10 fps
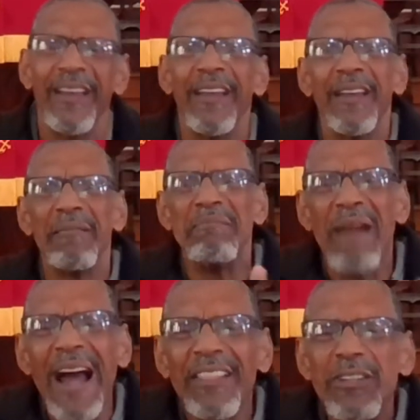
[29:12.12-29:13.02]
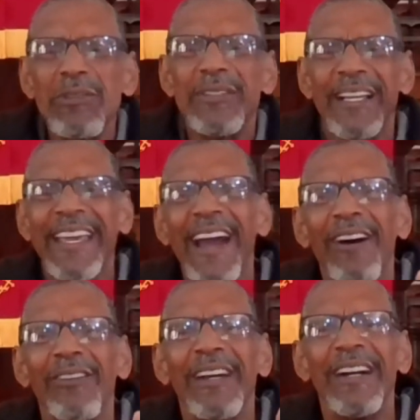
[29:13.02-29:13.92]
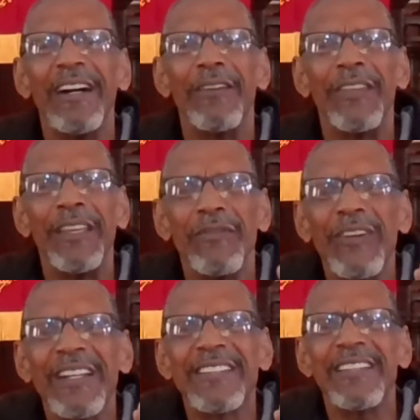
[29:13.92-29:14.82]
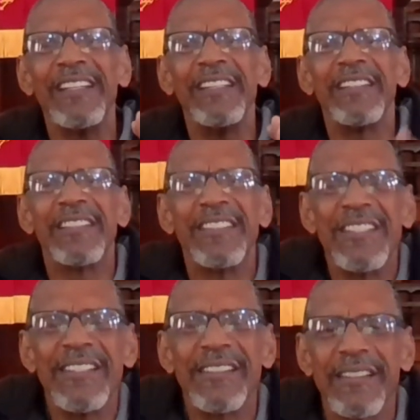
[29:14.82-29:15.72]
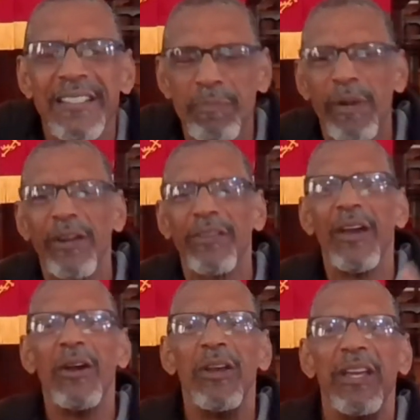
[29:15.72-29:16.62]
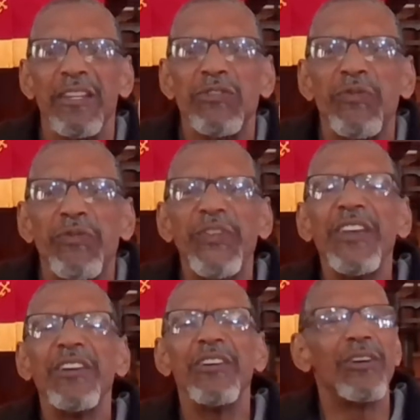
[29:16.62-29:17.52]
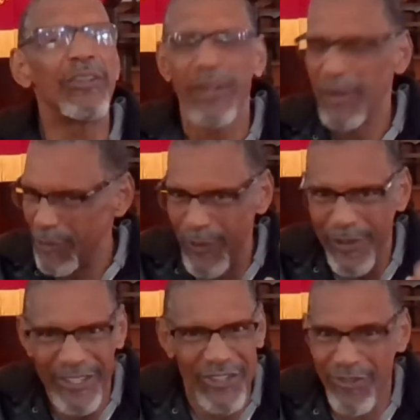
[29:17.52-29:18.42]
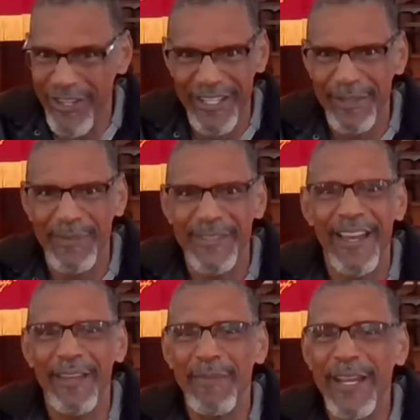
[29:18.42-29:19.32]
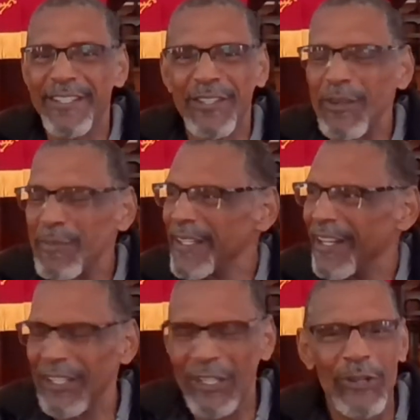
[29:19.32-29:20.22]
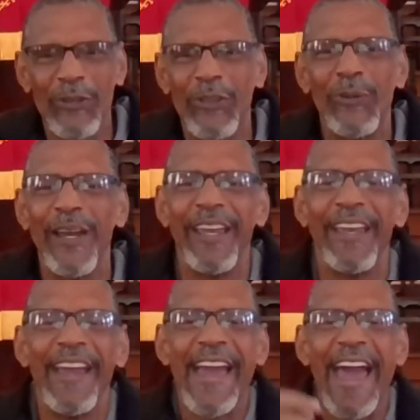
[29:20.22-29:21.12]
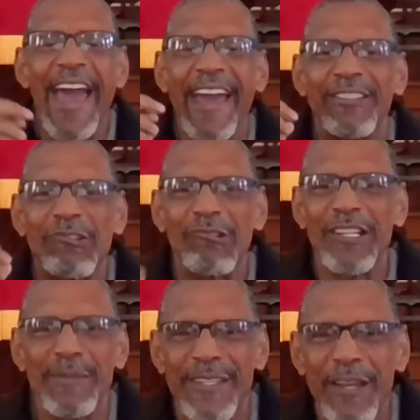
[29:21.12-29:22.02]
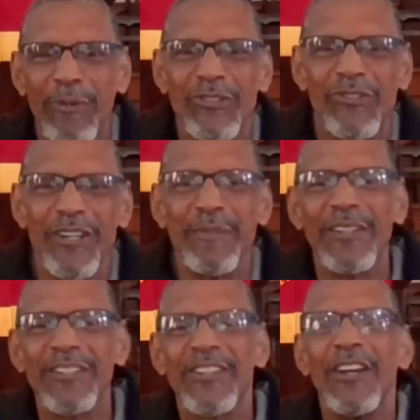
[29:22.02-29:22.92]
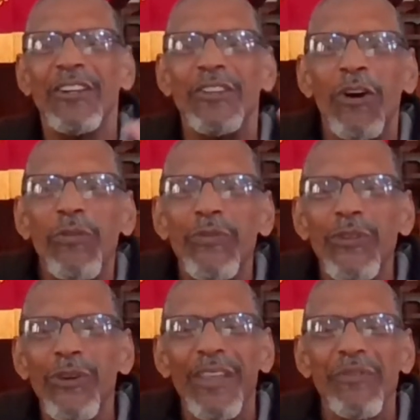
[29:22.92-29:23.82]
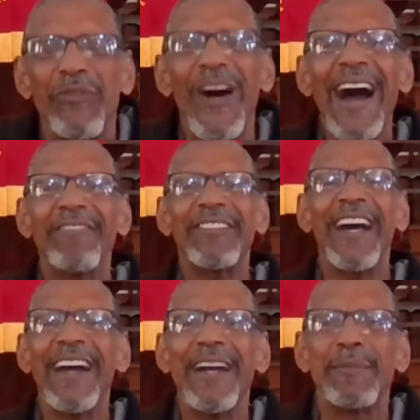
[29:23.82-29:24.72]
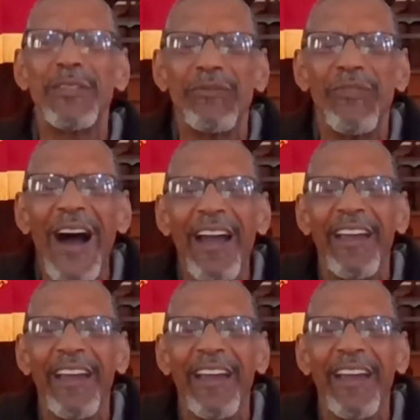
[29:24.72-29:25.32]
Matthew's account of the events leading to Jesus' birth is filled with dreams. Amen. So many along the way had dreams. They were dreamers. No fewer than five times in five,